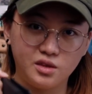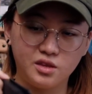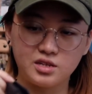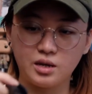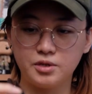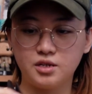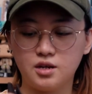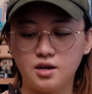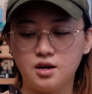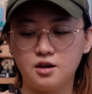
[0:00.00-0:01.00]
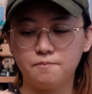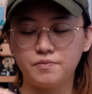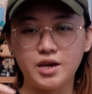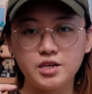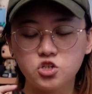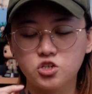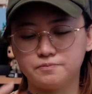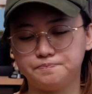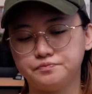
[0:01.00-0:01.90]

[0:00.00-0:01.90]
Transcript: the tablet edge,